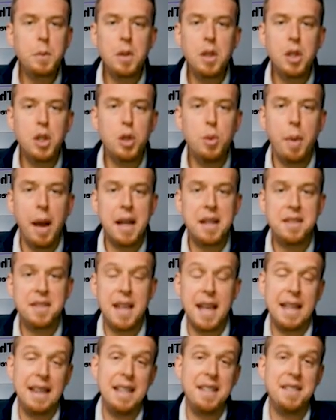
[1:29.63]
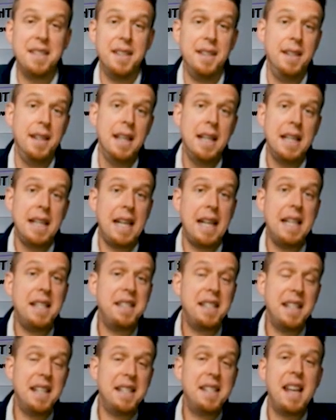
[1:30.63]
you might say, listen,
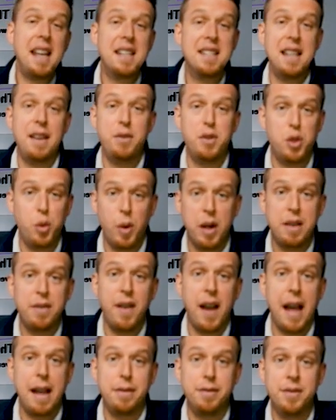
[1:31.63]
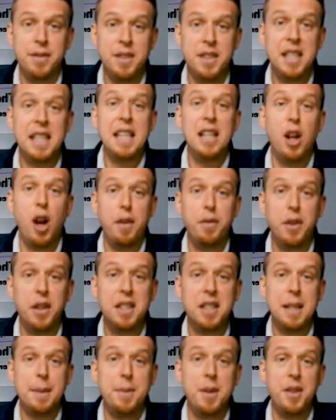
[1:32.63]
it's going to take 725 to get an offer
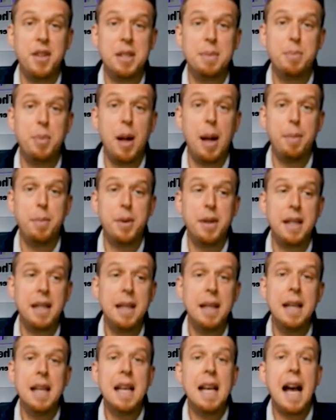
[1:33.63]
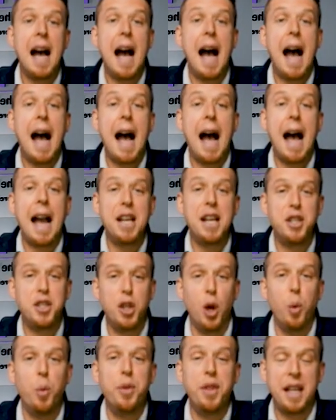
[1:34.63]
accepted on this property. I
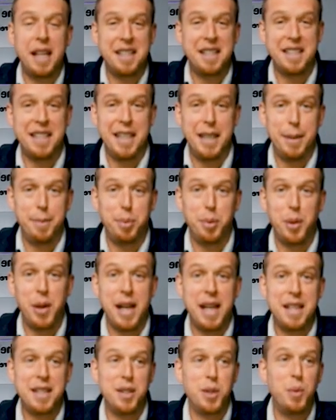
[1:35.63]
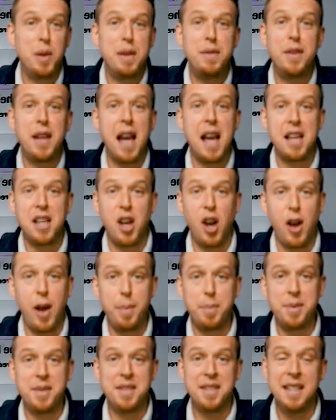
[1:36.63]
don't think it's going to appraise. We've got
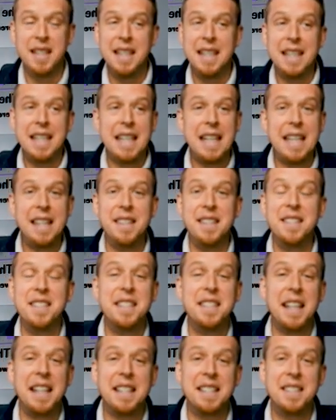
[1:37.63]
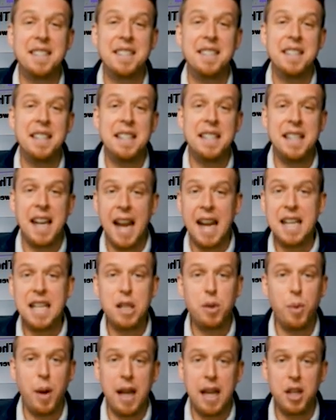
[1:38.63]
comps in the six
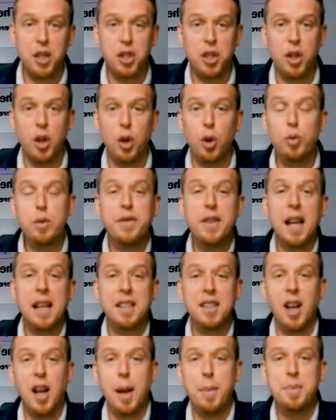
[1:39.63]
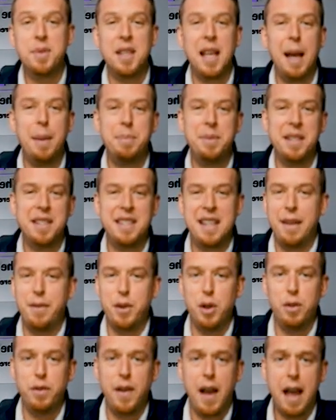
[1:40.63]
90 range, or we've got comps up to
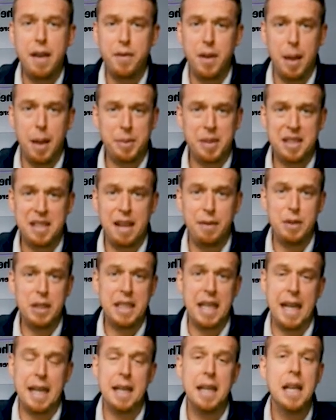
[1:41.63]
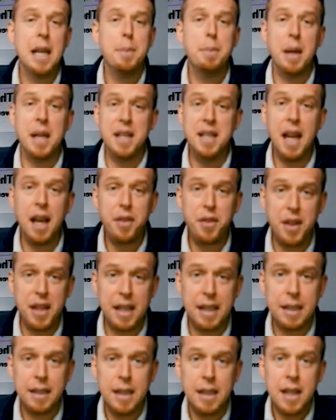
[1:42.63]
705, up to 710, but
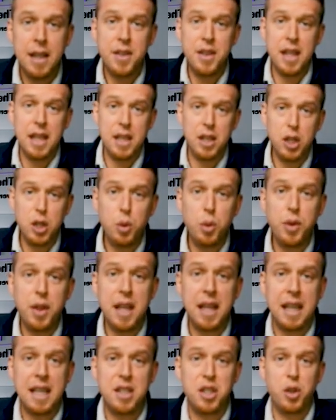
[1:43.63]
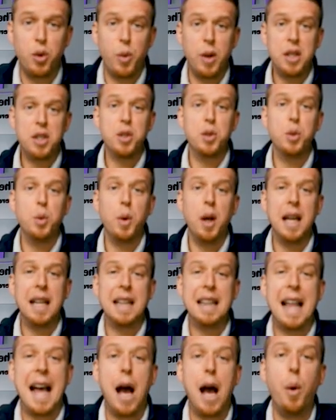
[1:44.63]
nothing that you think is going to
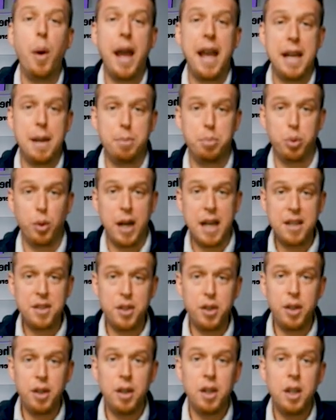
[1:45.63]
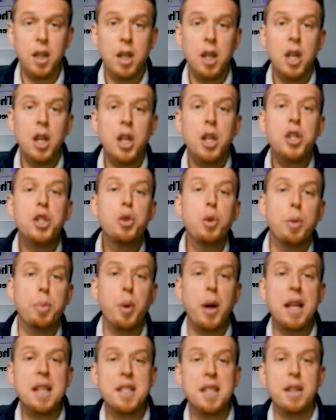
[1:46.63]
allow an appraiser to
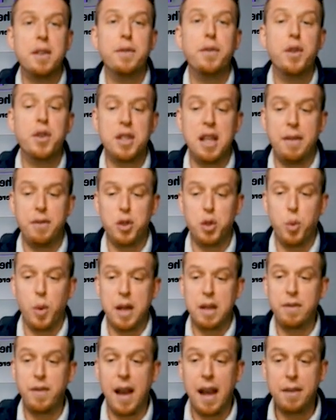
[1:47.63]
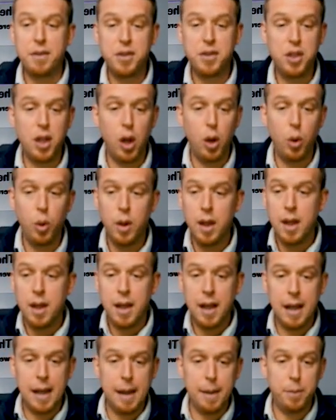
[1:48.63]
appraise it for 725. So
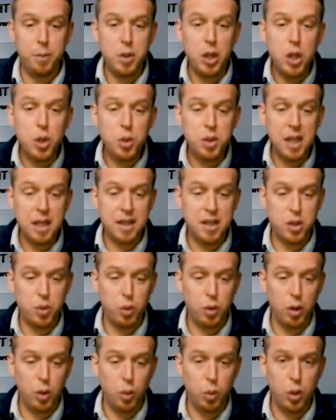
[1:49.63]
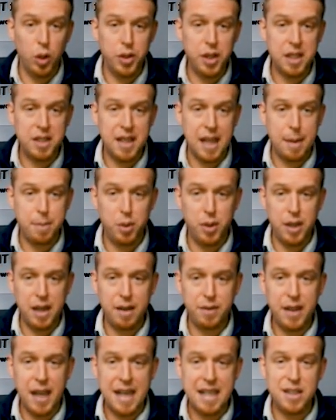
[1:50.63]
um, using this real world example, and
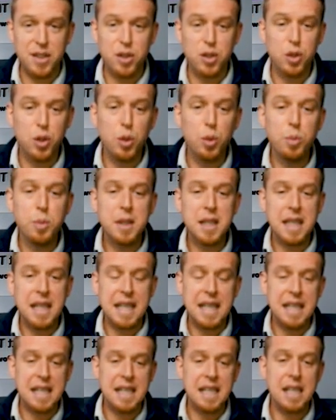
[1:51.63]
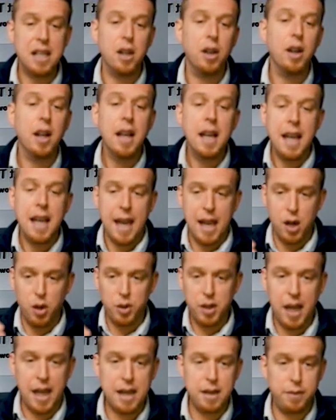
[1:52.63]
I've got it zoomed in here, and I'll
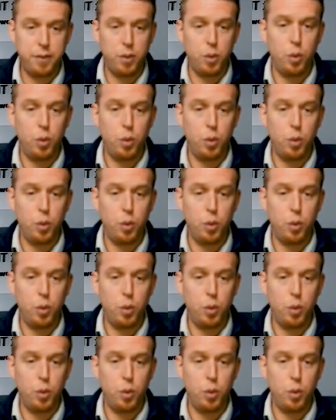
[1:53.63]
kind of